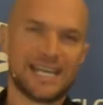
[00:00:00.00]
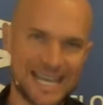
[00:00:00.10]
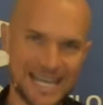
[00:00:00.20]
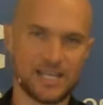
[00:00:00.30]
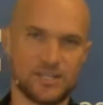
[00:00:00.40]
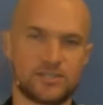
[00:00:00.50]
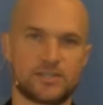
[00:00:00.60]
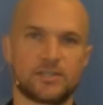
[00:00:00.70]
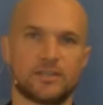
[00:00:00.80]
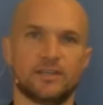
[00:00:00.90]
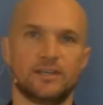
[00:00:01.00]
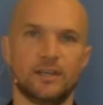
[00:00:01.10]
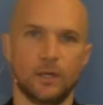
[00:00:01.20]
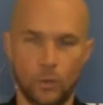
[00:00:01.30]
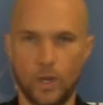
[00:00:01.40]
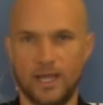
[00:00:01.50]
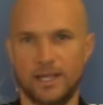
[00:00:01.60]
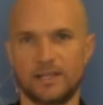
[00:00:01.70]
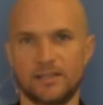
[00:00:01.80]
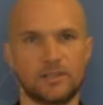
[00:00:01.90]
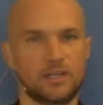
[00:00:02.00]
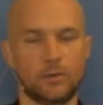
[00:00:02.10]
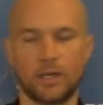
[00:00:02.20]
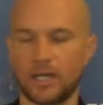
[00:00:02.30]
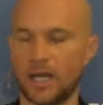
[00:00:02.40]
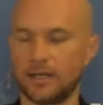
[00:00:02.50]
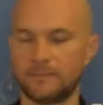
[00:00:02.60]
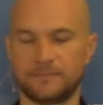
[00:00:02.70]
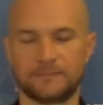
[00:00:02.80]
His way. And so, you know what, God?